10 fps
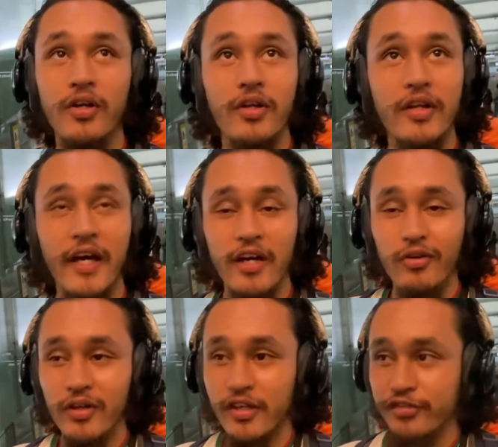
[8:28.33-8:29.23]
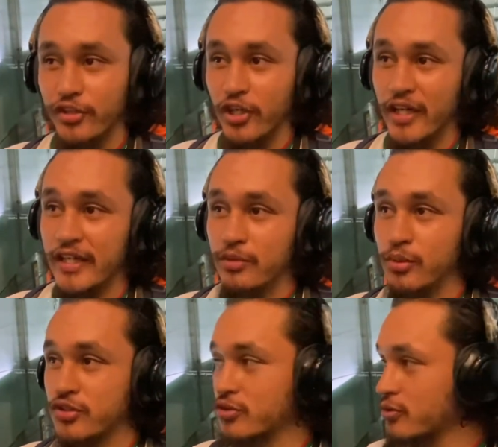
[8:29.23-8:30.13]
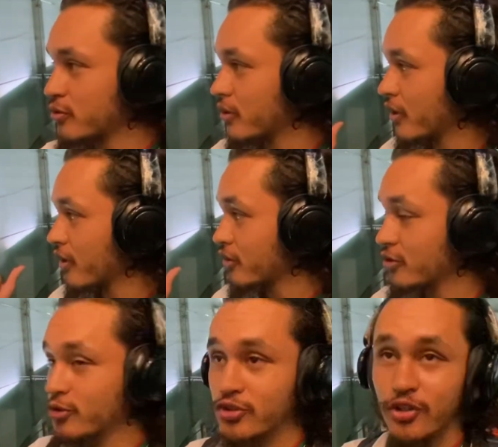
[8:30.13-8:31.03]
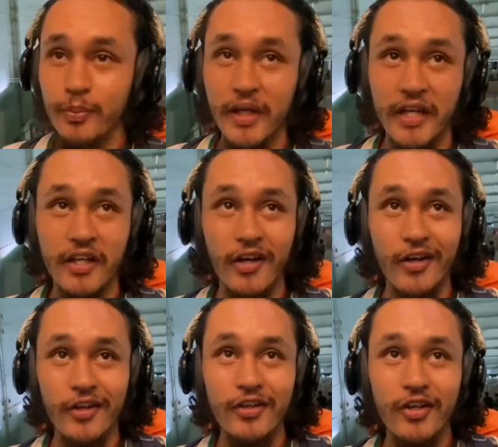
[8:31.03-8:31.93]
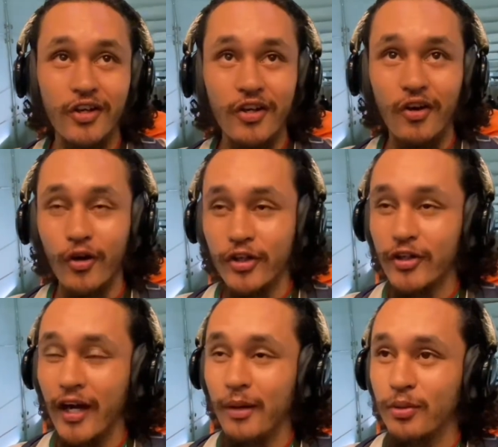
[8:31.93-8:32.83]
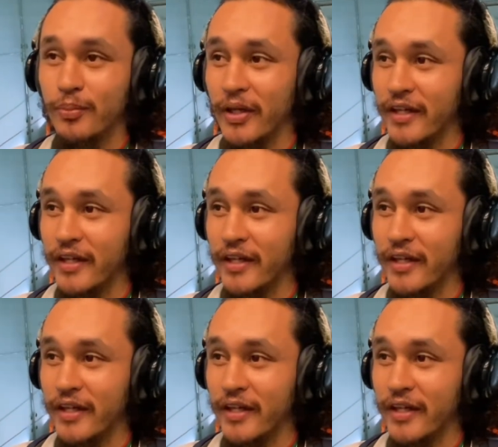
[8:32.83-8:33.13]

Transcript: now if you're not able to use your bank card or your Apple Pay,